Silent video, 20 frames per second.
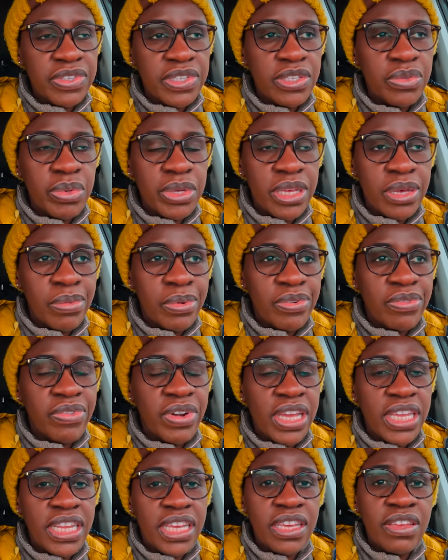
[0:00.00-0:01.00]
since we came on
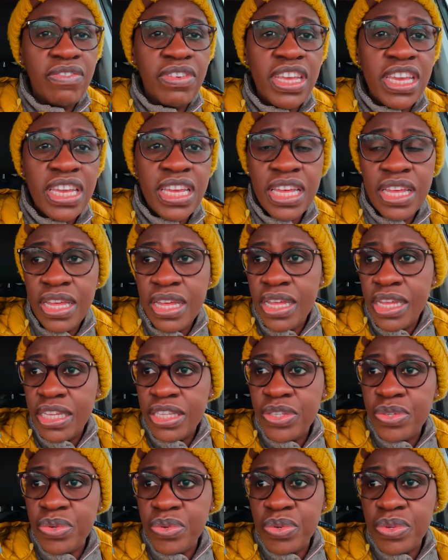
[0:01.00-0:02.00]
Friday evening
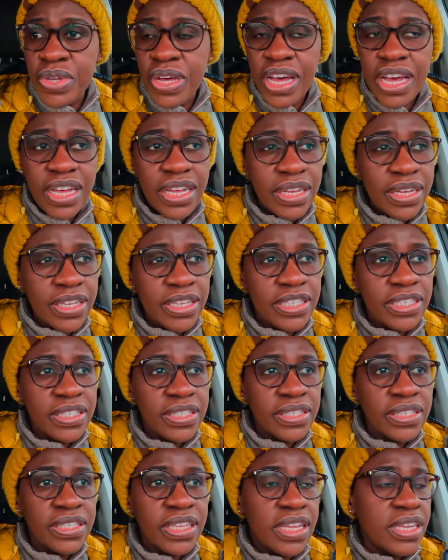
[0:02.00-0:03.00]
to uh,
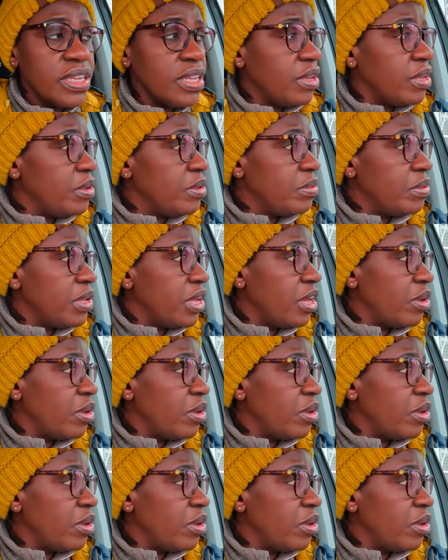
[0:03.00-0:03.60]
Sunday.